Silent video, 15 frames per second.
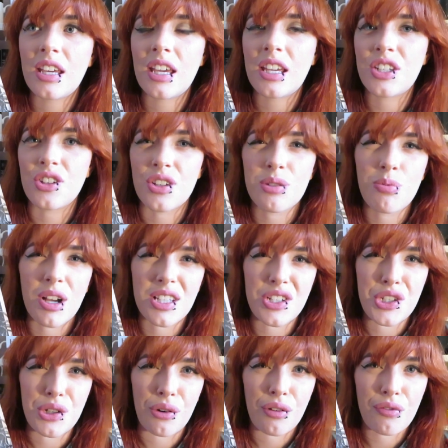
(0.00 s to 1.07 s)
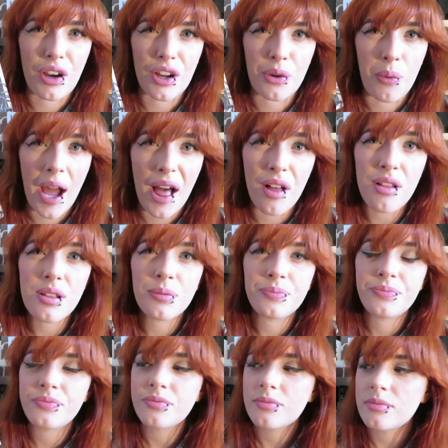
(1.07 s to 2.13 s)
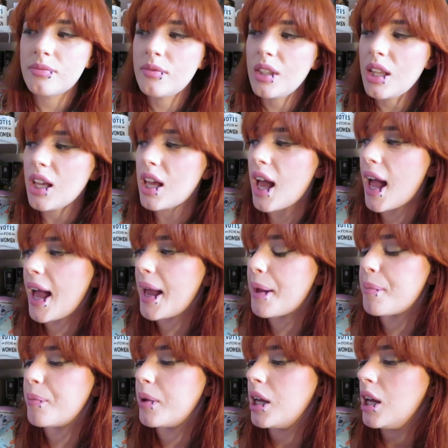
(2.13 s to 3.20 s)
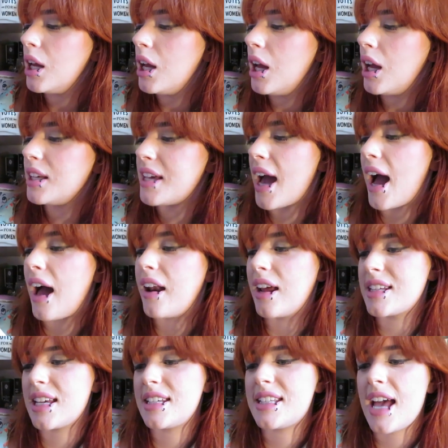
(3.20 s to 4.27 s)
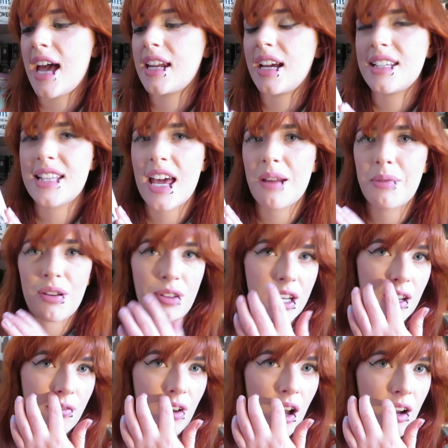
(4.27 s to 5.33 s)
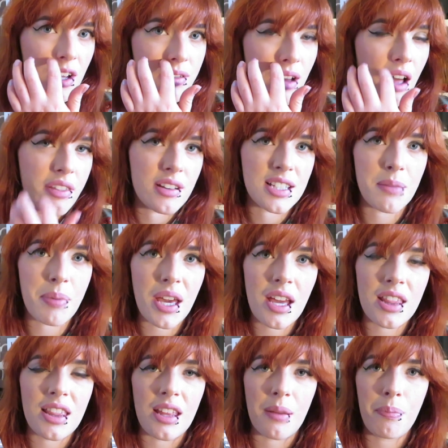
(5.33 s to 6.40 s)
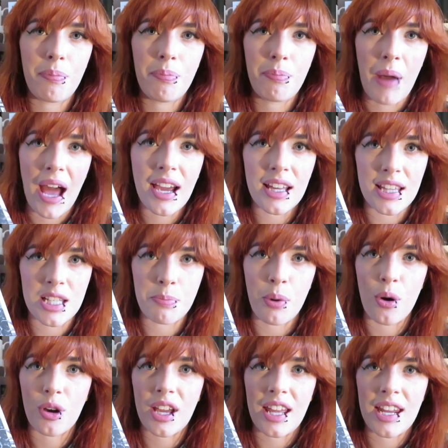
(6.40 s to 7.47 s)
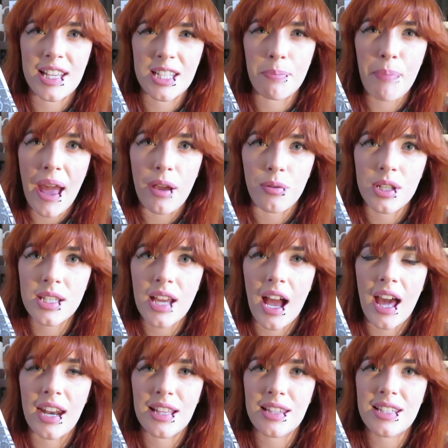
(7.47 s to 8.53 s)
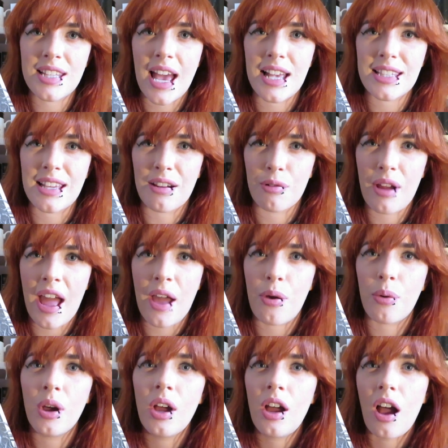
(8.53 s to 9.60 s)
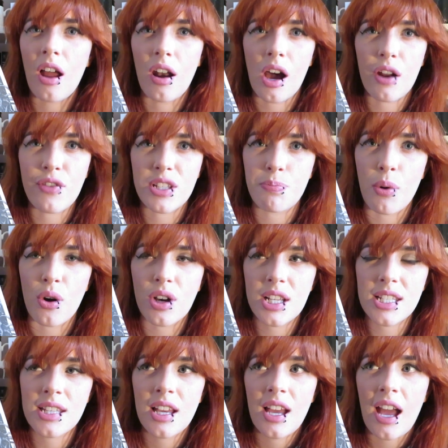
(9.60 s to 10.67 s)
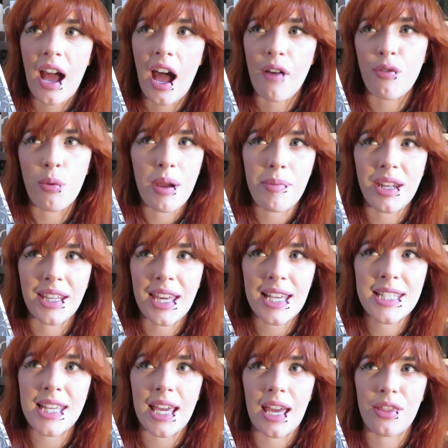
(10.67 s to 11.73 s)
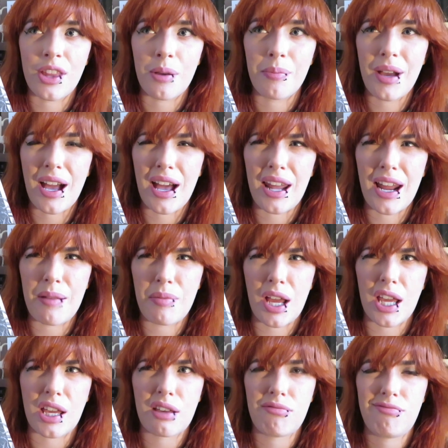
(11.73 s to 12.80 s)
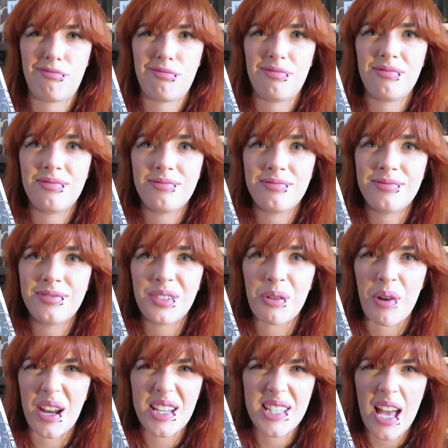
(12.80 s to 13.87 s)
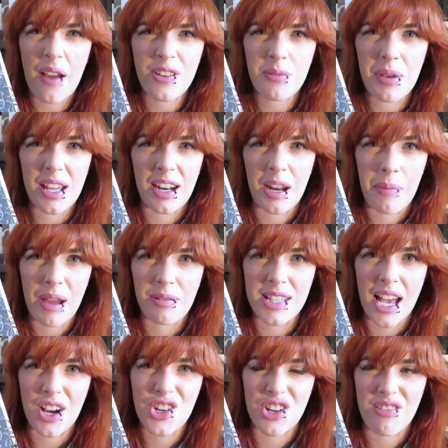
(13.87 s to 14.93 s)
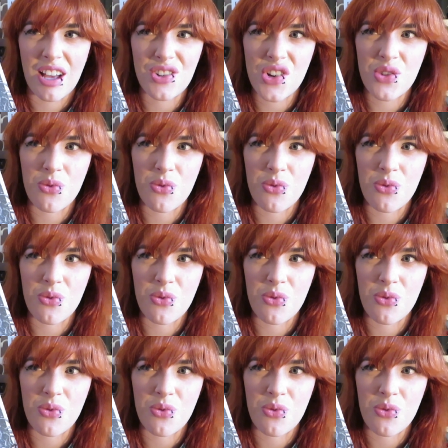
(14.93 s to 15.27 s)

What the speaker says: It just wasn't done very well. Yeah, and as I said on my reading vlog as well, there's a bit at the back of this book in his about, and it says there how a lot of his books have women kissing in them. And I'm like, why does that have to be in an about section? That's